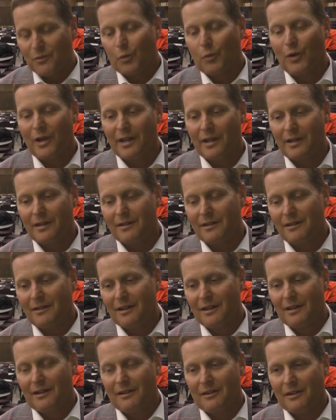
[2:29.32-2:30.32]
when
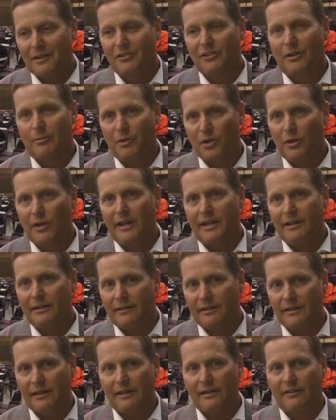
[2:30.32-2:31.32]
this community
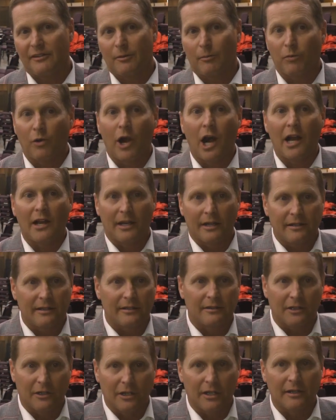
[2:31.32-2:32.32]
sees the product
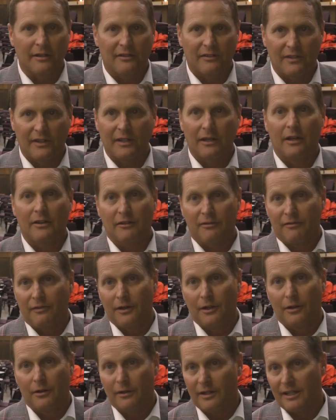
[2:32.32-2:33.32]
that they're going to see on the
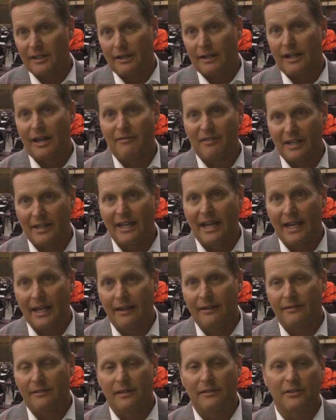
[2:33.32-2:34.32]
field in 11
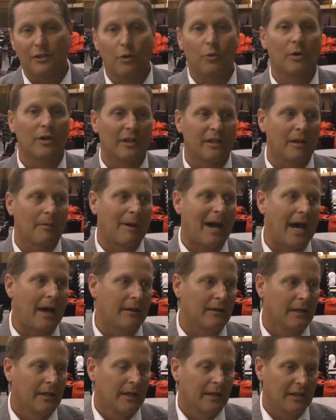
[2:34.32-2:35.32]
days, that they'll want to come
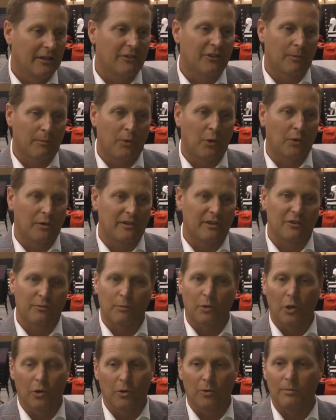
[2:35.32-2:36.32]
out and support this
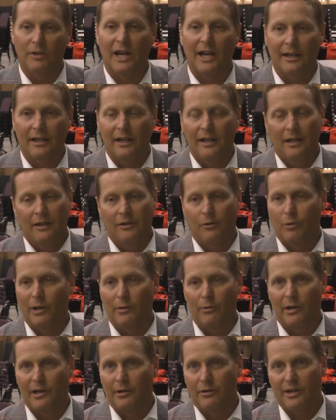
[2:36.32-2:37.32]
program like the
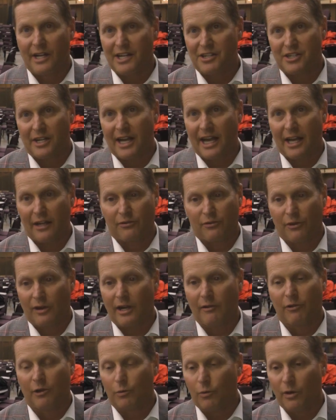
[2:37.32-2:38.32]
Red Raider Nation has for
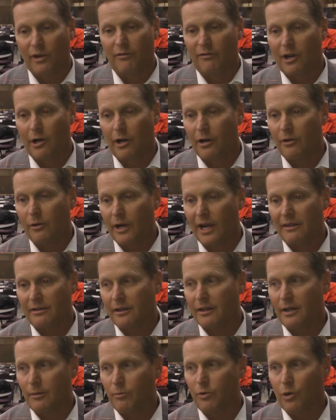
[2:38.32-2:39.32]
every one of our other
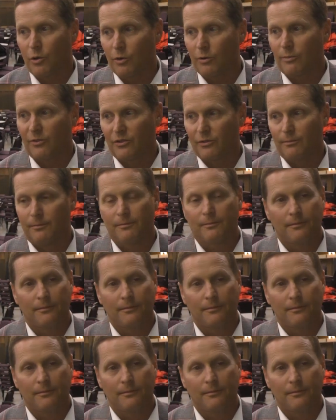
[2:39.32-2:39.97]
athletic programs.